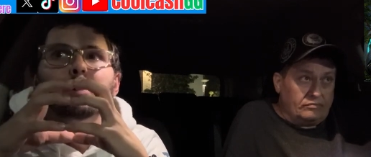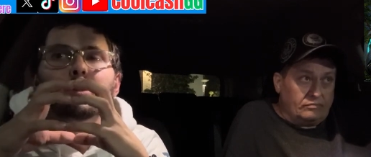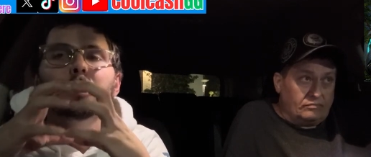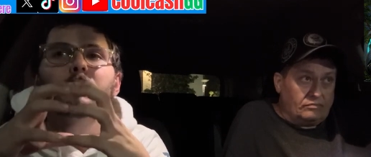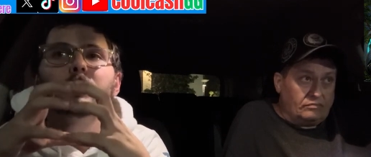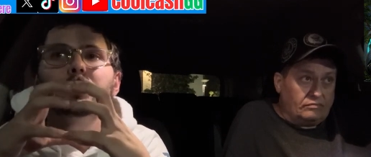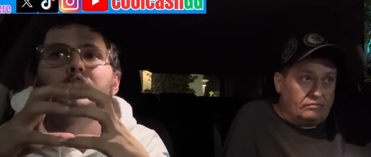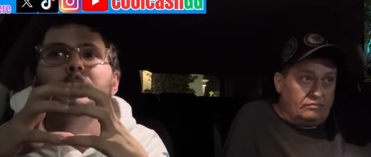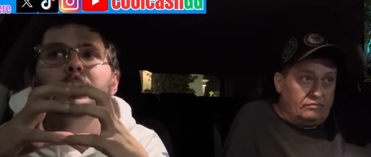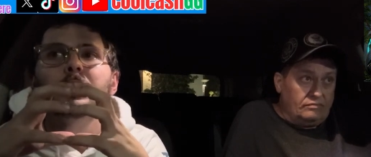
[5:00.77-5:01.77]
Speaker 1: and beautiful
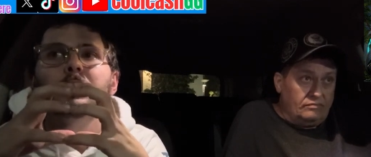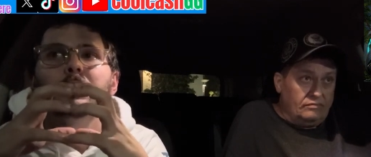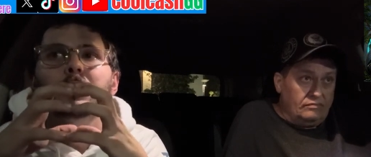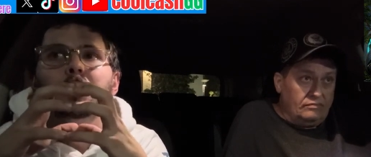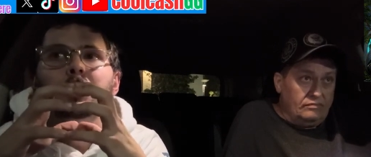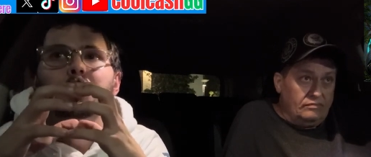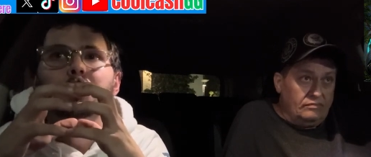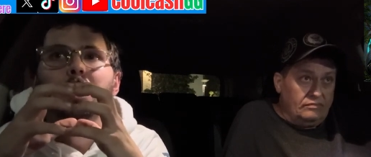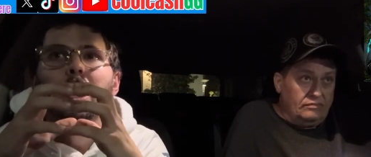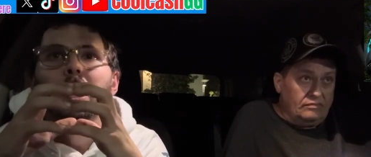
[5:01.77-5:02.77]
scene. Because
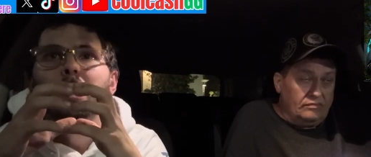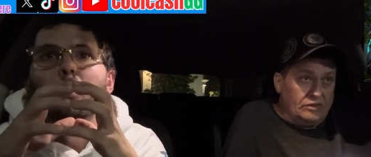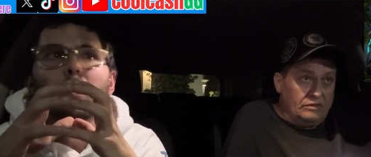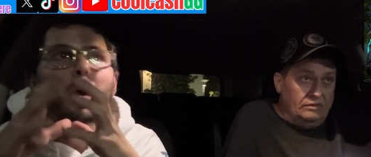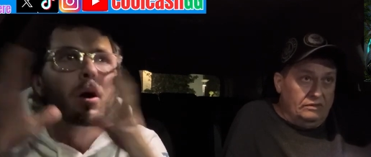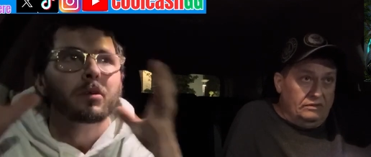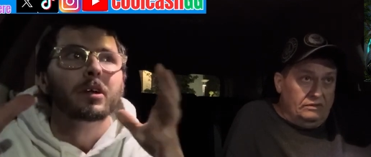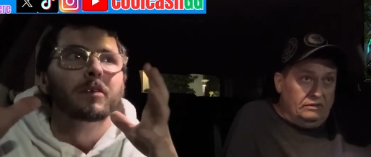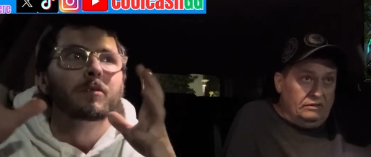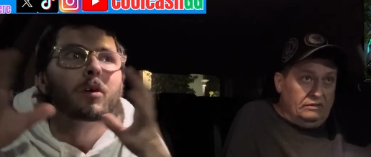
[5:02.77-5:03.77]
it's like, we're all
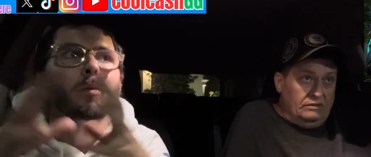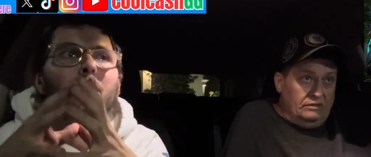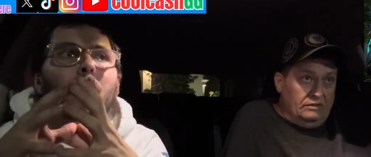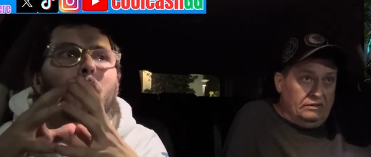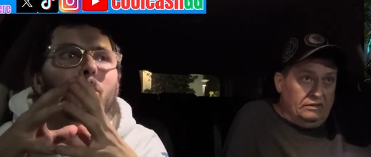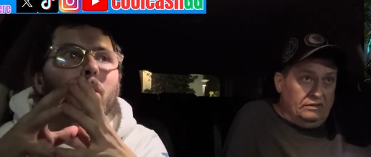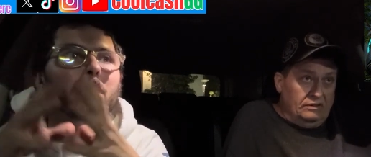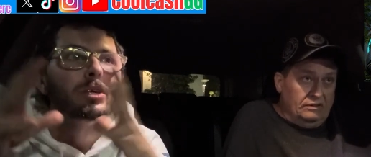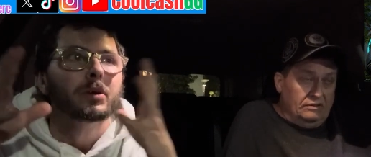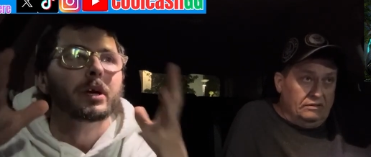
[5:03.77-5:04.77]
different, we all
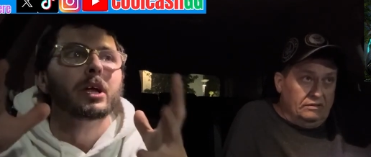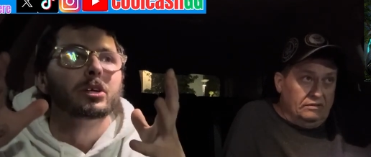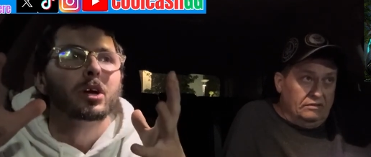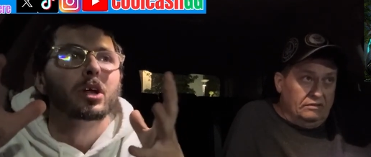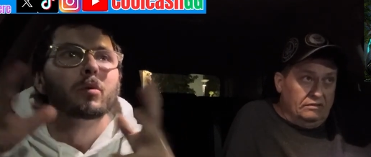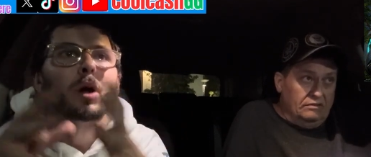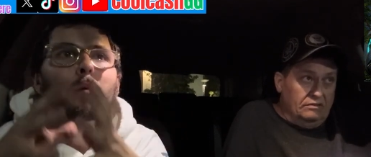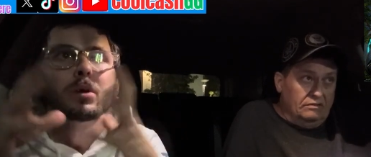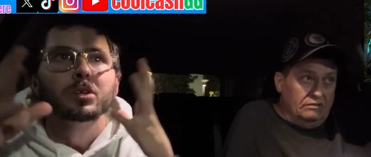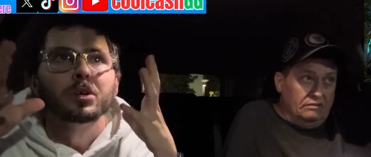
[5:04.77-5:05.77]
want to eat each other, we
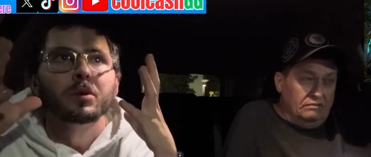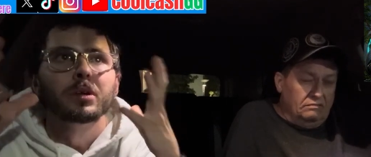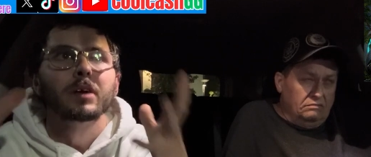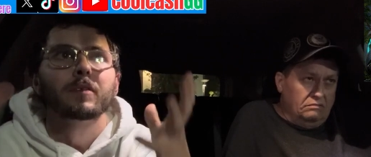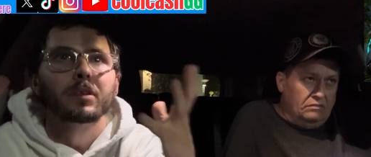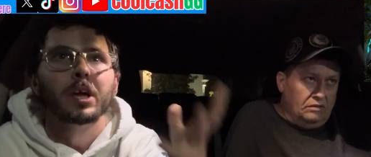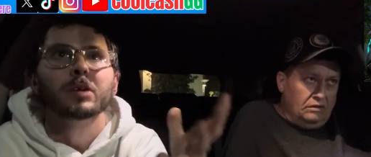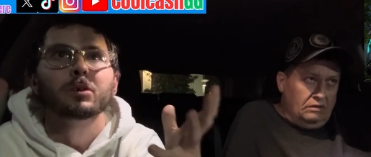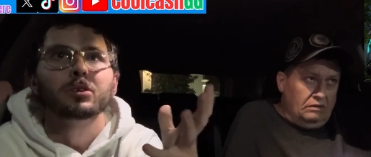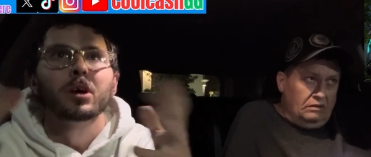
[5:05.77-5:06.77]
all want to do different
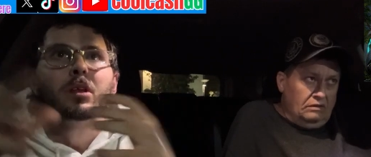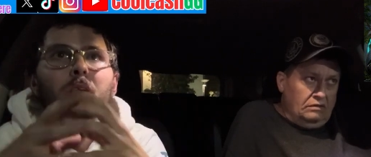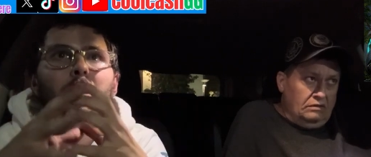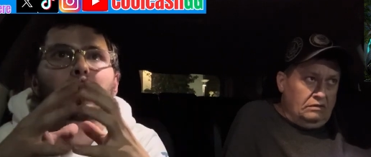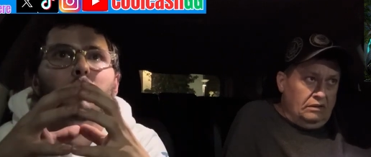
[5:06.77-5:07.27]
things to each other,